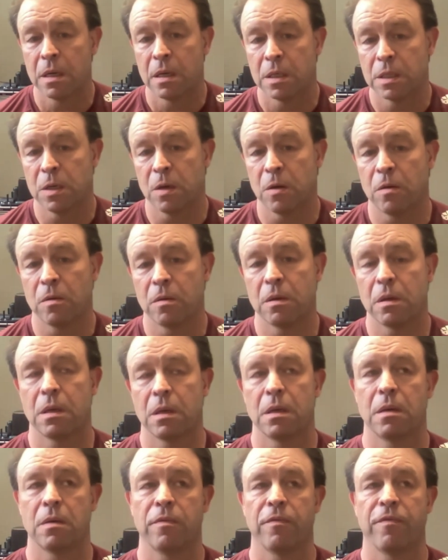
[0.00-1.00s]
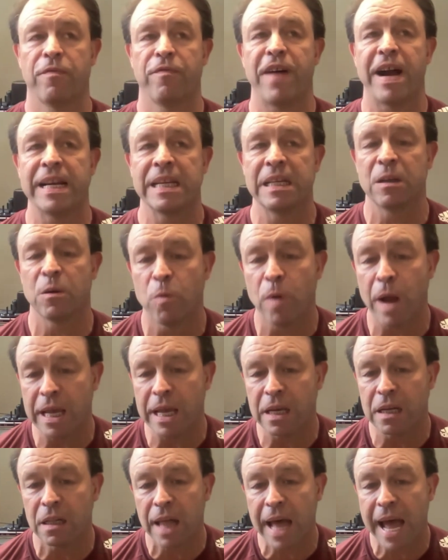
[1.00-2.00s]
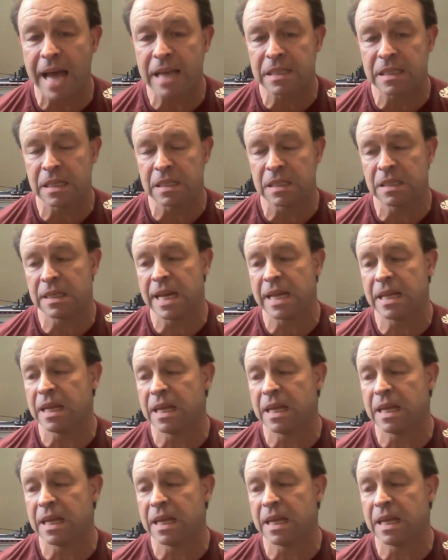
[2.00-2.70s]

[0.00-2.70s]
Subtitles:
So finding the right classes and